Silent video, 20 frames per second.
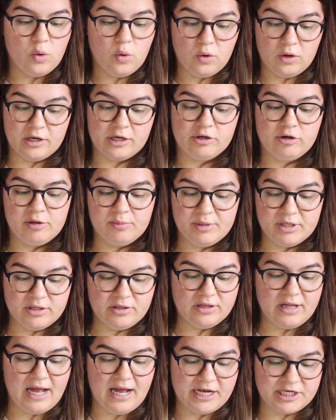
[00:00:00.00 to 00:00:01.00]
or
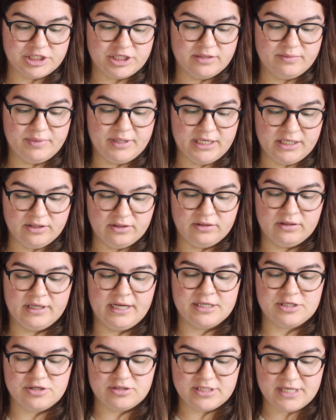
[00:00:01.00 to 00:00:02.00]
Criminal Action Penal
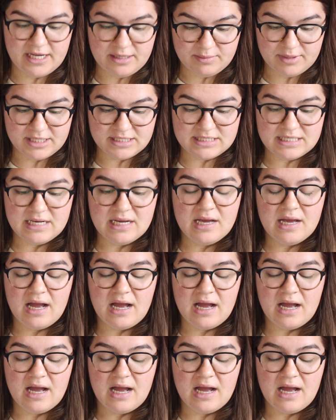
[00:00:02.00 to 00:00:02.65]
Entertainment,